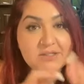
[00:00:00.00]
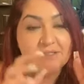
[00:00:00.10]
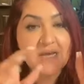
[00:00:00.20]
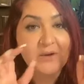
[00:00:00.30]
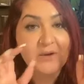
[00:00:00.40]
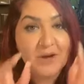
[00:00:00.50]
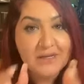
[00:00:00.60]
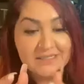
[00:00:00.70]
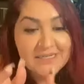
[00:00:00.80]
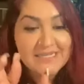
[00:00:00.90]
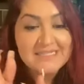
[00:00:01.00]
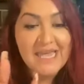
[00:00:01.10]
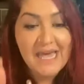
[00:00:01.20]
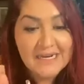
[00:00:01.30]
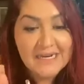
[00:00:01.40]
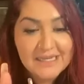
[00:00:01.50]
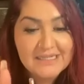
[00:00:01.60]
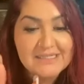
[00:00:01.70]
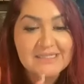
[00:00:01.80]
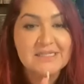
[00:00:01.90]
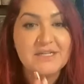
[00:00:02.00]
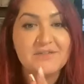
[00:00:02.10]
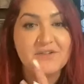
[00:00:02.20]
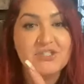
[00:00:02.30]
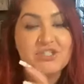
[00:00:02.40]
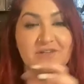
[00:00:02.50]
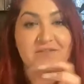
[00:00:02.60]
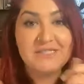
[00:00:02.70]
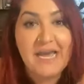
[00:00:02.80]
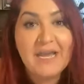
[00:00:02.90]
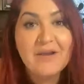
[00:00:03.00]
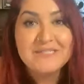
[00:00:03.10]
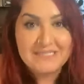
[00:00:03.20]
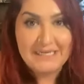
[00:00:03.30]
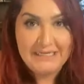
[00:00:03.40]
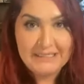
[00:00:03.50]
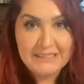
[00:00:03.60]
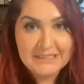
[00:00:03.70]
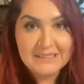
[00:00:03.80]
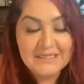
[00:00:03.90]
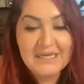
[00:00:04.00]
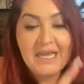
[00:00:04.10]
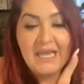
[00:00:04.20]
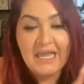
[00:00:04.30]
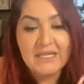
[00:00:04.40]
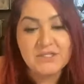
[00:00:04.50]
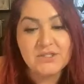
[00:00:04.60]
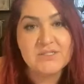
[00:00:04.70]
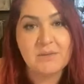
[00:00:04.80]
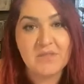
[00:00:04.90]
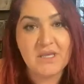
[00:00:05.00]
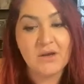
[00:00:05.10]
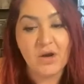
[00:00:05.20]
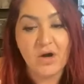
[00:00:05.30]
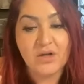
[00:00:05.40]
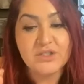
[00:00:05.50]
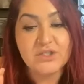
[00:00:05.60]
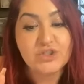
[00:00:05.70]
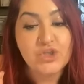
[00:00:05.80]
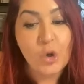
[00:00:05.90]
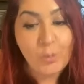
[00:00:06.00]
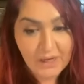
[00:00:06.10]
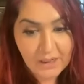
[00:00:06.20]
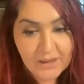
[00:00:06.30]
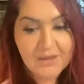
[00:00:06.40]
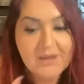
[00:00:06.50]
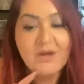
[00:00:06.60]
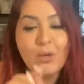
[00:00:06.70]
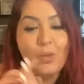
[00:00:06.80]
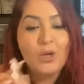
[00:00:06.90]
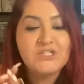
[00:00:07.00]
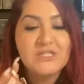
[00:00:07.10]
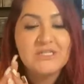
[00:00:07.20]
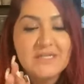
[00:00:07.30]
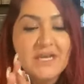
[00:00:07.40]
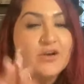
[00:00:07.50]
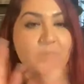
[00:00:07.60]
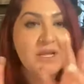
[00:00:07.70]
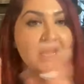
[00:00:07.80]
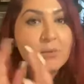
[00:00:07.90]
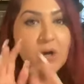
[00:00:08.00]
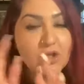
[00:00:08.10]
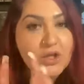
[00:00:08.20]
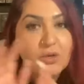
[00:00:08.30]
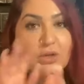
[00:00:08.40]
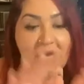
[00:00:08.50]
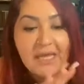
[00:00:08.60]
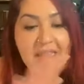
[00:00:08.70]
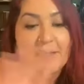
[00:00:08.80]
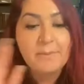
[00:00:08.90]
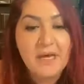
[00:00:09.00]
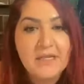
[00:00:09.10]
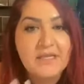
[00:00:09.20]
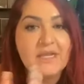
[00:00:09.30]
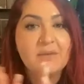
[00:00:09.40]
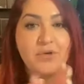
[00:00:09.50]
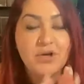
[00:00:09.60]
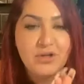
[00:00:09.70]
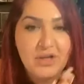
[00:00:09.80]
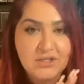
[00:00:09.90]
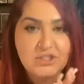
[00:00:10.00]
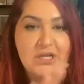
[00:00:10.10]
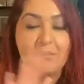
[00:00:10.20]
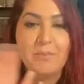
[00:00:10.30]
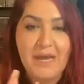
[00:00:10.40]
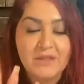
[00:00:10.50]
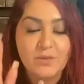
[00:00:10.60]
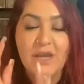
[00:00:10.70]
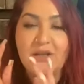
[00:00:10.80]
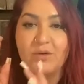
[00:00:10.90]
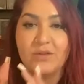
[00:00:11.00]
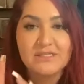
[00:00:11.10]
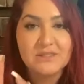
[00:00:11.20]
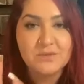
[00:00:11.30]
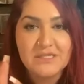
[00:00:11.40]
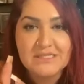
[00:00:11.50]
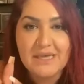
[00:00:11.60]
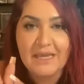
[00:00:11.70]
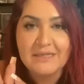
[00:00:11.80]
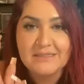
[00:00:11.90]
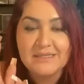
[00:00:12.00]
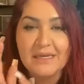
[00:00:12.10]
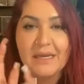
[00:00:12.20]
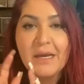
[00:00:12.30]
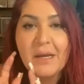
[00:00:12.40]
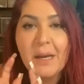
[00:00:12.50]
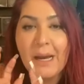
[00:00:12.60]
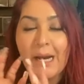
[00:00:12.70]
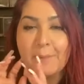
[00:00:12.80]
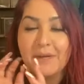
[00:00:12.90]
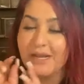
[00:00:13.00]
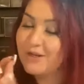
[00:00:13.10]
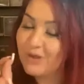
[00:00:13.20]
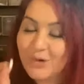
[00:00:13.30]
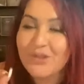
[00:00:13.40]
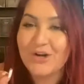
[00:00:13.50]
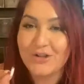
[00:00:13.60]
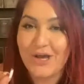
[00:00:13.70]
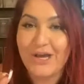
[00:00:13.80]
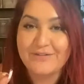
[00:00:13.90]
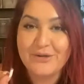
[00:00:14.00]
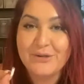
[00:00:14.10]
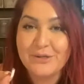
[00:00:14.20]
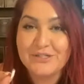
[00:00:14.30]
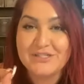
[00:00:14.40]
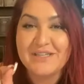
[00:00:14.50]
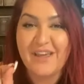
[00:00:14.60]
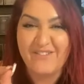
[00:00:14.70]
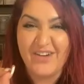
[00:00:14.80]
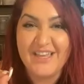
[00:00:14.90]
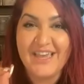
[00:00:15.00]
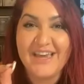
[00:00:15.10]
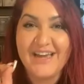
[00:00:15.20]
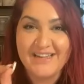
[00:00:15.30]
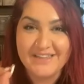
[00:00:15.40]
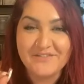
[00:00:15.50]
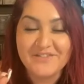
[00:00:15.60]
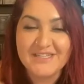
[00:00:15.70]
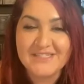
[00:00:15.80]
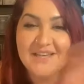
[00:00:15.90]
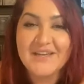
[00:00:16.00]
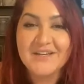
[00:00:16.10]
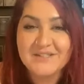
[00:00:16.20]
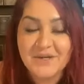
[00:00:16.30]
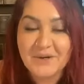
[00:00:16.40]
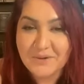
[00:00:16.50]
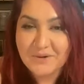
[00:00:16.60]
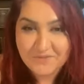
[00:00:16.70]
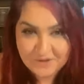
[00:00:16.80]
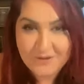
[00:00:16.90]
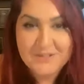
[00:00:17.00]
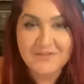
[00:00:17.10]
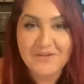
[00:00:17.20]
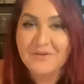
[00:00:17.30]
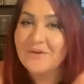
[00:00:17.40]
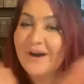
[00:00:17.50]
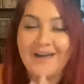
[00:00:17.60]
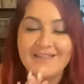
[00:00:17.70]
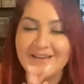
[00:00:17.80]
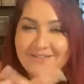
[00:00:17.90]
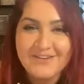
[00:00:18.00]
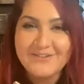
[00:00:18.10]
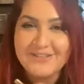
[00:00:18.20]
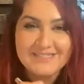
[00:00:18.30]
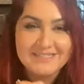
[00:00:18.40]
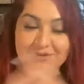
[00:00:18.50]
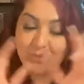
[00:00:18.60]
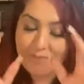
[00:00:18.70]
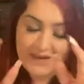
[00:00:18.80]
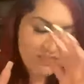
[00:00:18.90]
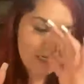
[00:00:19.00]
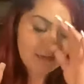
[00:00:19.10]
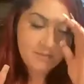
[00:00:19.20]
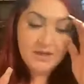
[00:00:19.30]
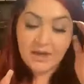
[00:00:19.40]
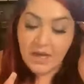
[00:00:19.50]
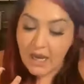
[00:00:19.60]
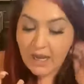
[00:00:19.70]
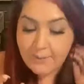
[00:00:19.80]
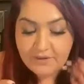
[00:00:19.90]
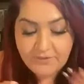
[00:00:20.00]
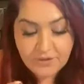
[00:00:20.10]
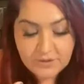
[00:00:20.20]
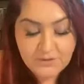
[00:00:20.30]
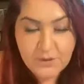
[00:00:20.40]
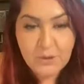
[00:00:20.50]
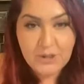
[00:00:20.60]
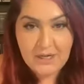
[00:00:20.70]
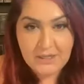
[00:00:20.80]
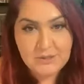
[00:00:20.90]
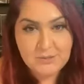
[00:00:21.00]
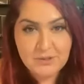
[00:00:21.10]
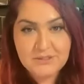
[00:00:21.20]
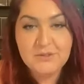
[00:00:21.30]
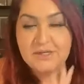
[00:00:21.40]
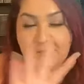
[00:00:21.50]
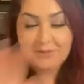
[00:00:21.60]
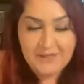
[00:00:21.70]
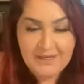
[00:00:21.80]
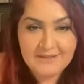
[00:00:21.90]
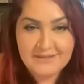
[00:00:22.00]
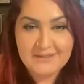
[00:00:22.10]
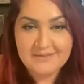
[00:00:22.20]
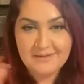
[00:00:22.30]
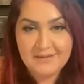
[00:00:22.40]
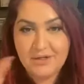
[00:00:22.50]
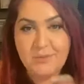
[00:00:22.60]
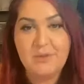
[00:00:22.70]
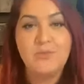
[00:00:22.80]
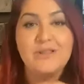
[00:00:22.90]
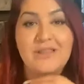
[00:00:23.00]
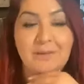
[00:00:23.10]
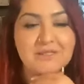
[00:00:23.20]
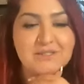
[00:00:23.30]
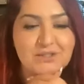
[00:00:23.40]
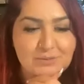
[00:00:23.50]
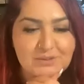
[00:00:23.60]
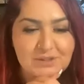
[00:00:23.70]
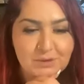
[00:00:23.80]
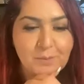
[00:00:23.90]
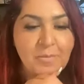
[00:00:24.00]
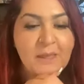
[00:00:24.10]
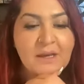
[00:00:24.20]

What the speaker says: So tyrosinase catalyzes the conversion of tyrosine into something called DOPA, which is an intermediate molecule in the melanin production pathway. I know this is really sciencey, but I know there are a lot of you who are just like, fuck yeah, I love this. So for those of you, I love you. This is my jam. And for those of you who are not super into it, I'm going to get into a little bit more layman's terms soon.